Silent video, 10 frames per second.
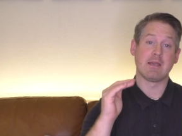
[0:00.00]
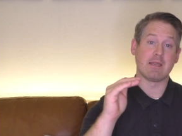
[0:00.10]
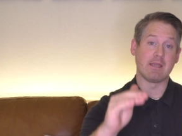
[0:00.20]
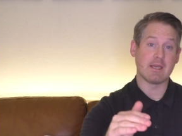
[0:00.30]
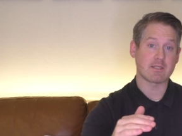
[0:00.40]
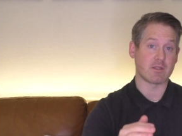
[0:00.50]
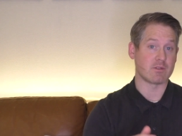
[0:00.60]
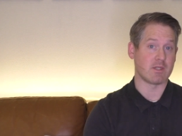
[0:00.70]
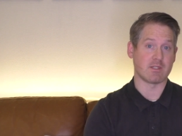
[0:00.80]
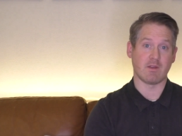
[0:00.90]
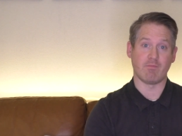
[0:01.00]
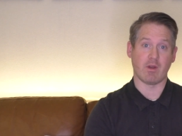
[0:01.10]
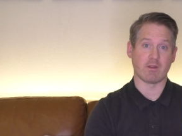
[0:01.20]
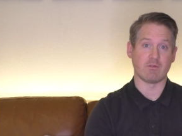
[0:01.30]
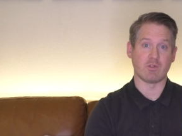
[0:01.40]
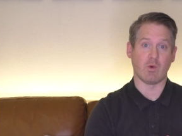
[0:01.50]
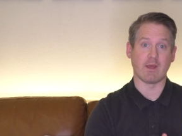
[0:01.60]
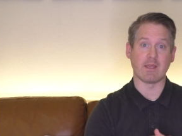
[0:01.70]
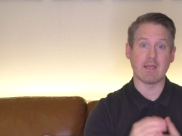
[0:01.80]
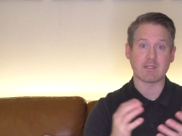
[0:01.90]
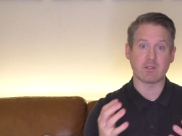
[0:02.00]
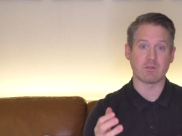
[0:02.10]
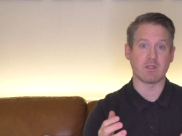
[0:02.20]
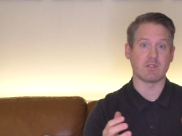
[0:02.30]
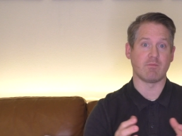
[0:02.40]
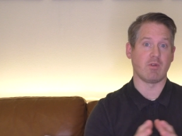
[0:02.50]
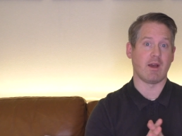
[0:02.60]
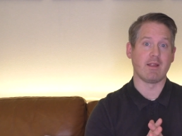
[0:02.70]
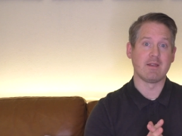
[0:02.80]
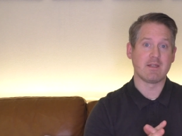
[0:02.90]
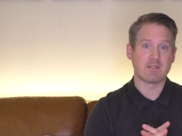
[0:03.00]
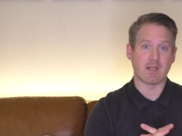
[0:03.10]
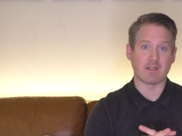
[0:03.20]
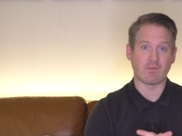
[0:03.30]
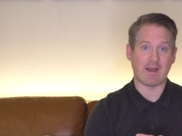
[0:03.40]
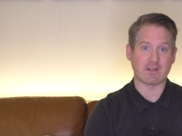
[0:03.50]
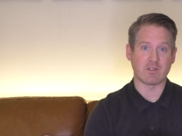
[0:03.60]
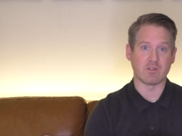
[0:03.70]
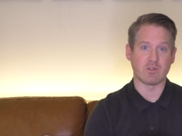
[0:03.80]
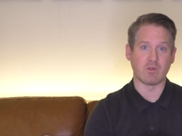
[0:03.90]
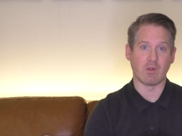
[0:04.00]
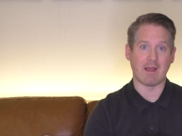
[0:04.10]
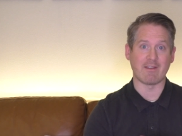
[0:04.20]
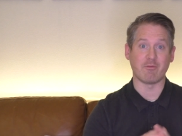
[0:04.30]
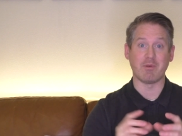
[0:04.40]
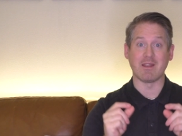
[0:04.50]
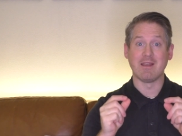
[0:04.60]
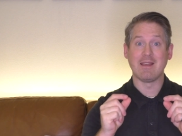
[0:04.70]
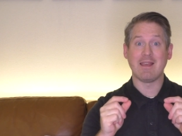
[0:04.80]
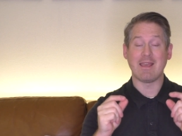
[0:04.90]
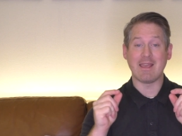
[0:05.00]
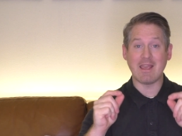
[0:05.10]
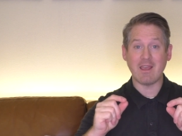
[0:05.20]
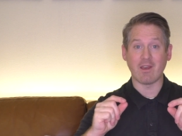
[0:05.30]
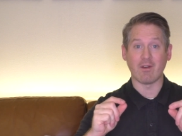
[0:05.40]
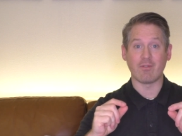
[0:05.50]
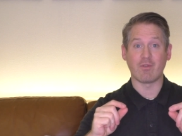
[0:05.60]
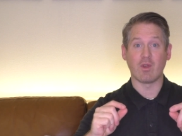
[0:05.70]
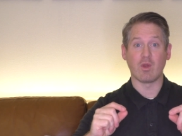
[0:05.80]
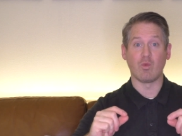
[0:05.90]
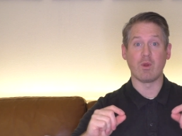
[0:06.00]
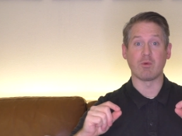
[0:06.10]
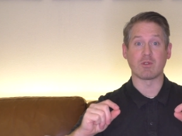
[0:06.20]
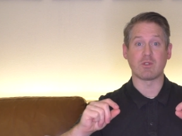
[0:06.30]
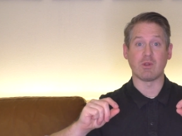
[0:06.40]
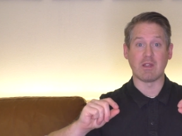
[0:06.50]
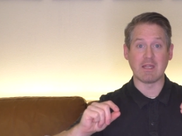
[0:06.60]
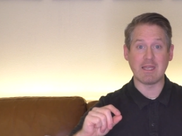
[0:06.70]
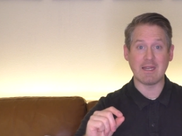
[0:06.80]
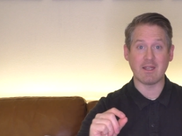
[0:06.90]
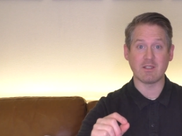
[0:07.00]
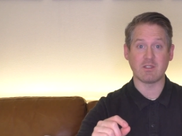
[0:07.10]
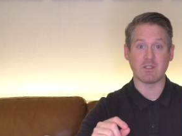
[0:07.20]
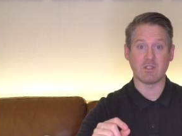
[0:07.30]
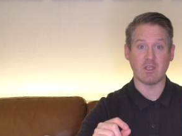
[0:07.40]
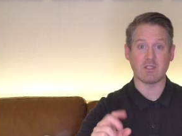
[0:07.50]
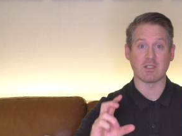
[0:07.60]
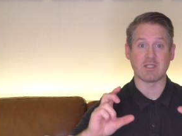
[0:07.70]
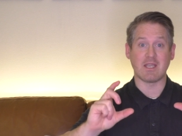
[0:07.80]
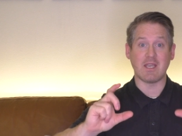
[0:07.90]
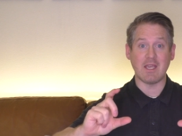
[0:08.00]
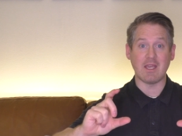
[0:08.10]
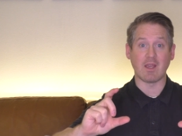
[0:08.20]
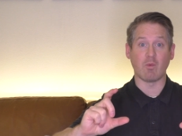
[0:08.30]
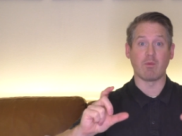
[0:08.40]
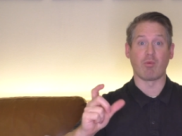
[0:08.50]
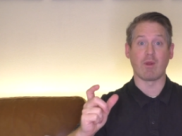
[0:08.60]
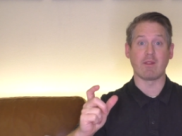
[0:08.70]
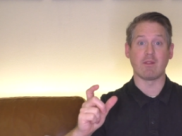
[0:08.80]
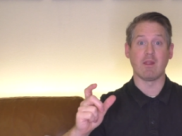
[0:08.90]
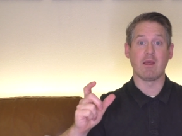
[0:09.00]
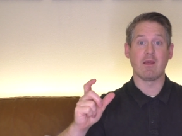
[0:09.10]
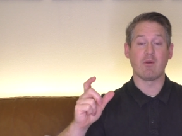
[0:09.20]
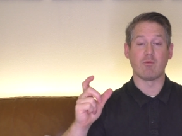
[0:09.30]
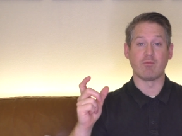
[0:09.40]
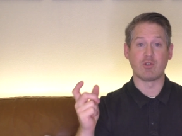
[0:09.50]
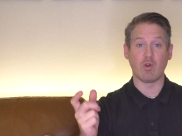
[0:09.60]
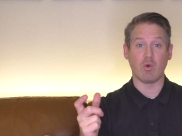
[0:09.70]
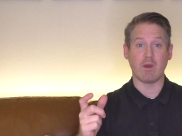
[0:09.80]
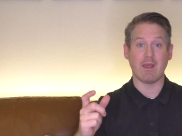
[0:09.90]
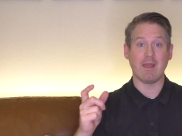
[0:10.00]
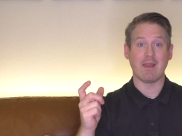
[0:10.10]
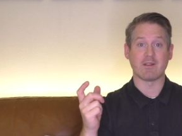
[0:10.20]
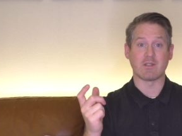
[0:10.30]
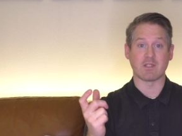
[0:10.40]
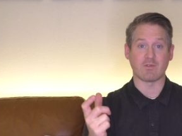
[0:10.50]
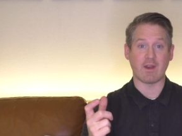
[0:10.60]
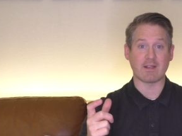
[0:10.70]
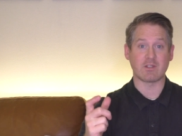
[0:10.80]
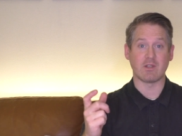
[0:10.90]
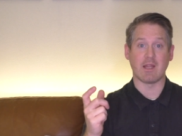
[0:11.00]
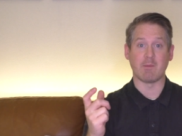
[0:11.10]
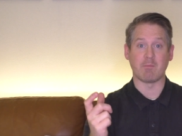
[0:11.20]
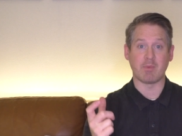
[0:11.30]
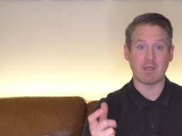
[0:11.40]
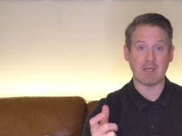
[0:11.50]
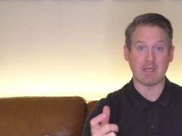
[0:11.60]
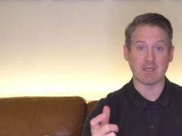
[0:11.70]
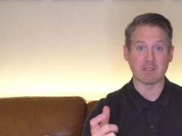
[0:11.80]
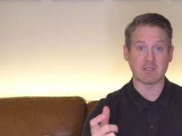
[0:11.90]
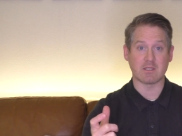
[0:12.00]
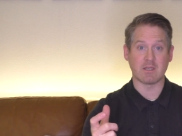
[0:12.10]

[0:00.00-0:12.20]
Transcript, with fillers: Yes, those things have brought you joy. Yes, those things have brought satisfaction to your life. But if we were to lean into Jesus, He would bring joy and satisfaction and peace